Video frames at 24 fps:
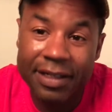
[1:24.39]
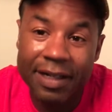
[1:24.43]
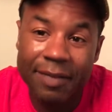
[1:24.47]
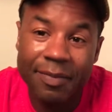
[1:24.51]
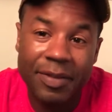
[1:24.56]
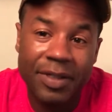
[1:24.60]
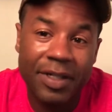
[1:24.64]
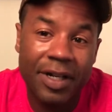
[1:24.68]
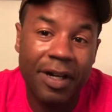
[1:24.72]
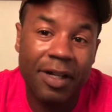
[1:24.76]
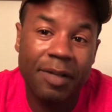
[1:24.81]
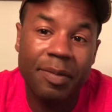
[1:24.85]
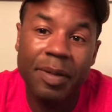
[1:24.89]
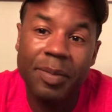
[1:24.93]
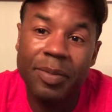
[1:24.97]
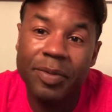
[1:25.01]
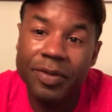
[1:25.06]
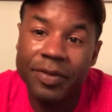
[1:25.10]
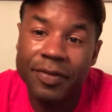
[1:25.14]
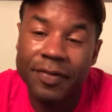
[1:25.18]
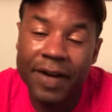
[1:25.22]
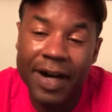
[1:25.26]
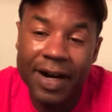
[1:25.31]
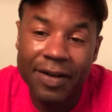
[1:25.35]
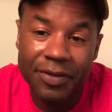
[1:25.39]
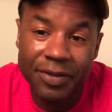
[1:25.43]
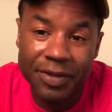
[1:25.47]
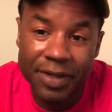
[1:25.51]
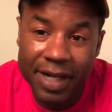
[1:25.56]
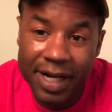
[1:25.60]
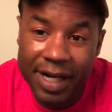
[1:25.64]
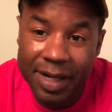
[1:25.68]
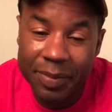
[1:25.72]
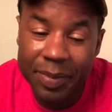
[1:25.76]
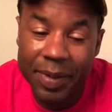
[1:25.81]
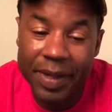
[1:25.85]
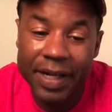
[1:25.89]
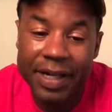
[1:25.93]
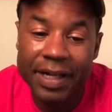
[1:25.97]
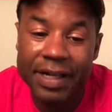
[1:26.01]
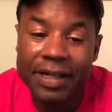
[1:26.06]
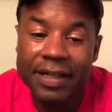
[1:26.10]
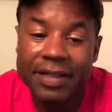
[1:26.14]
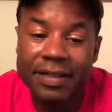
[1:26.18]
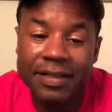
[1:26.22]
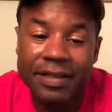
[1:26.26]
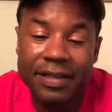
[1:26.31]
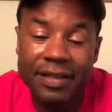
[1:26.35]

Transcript: I've been talking to people on the 509 page,